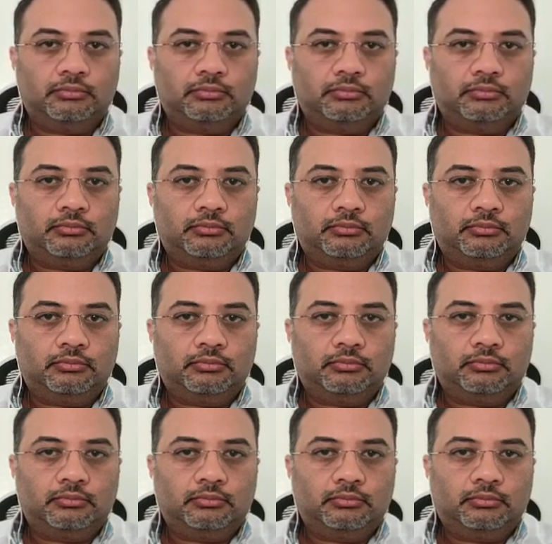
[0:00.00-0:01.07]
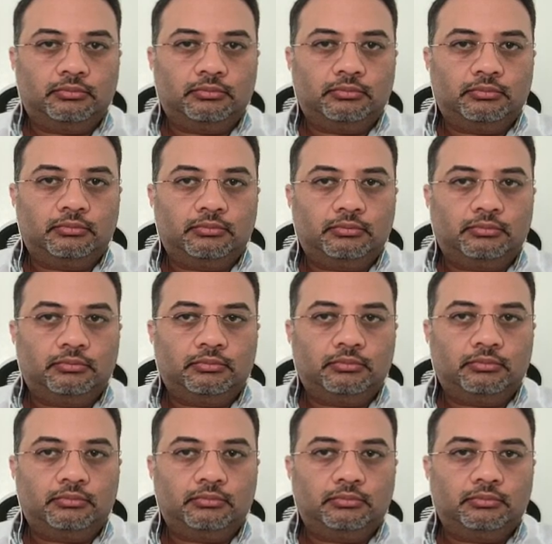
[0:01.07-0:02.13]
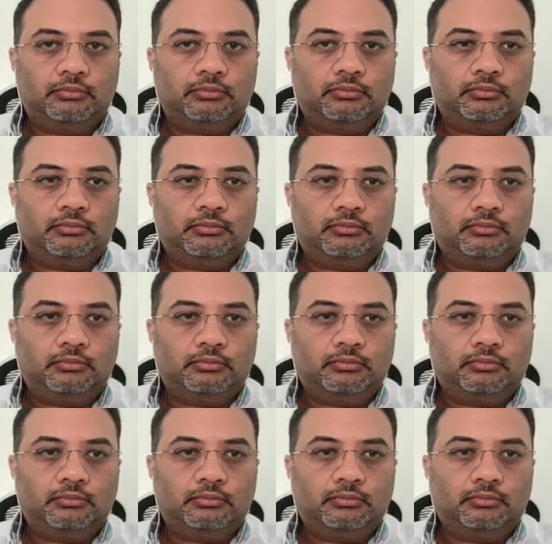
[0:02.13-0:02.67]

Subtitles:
[no speech]